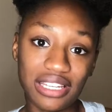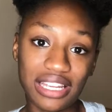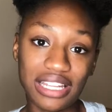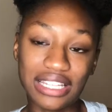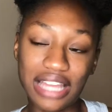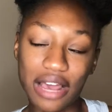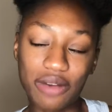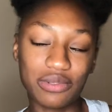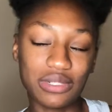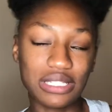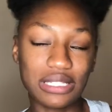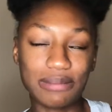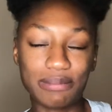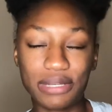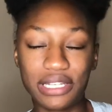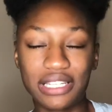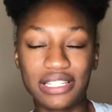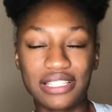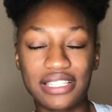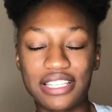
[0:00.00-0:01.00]
And that was the
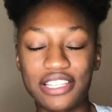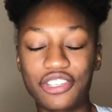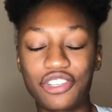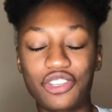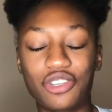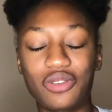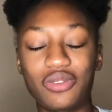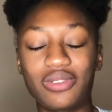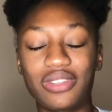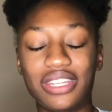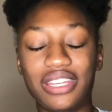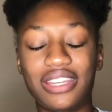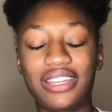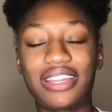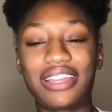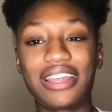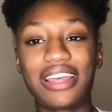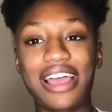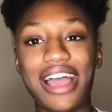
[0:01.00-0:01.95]
biggest issue, that